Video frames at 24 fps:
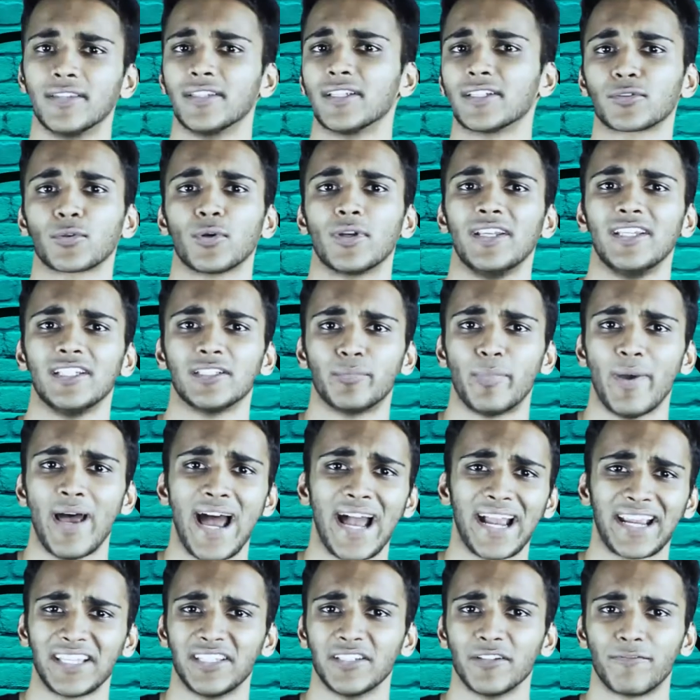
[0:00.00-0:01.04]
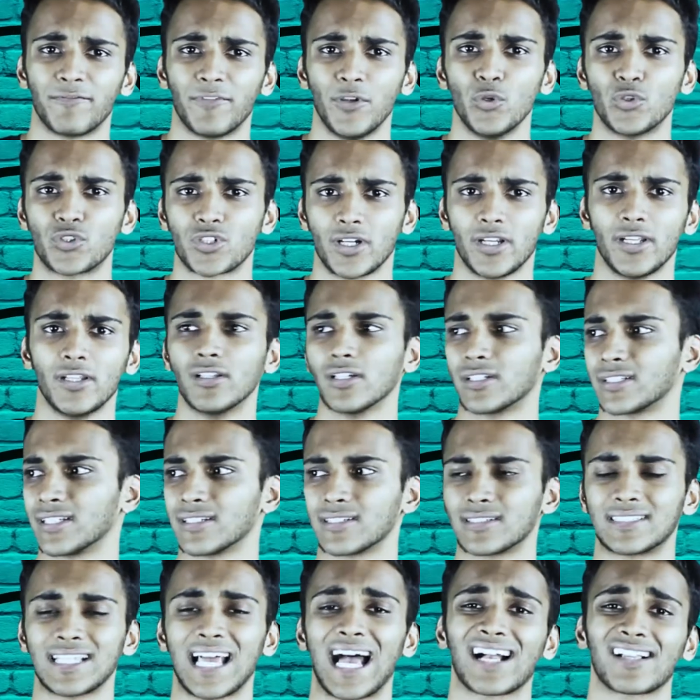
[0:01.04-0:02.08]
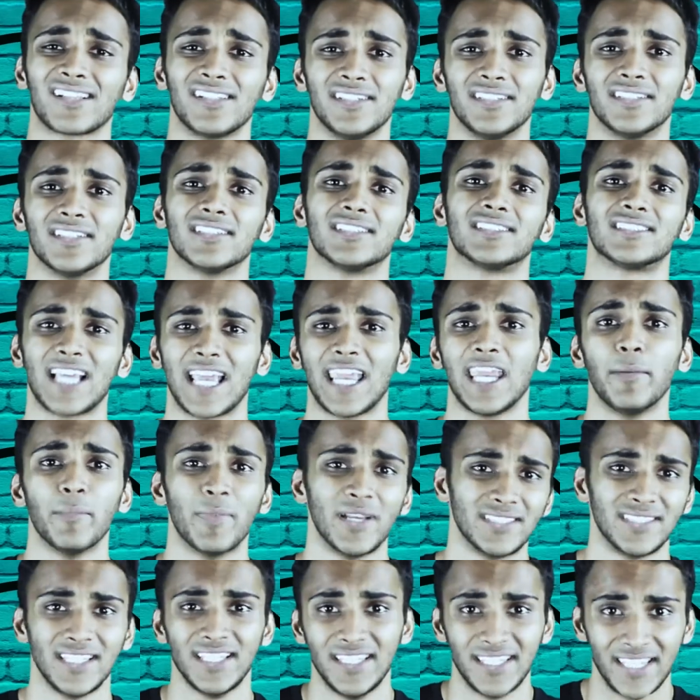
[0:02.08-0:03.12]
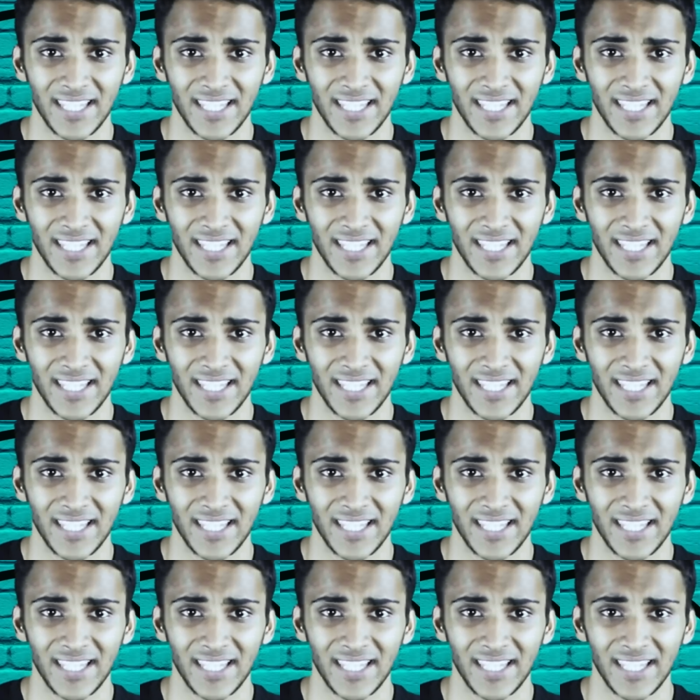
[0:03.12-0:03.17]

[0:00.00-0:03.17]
And this one he's back in the future. He looks exactly the same as he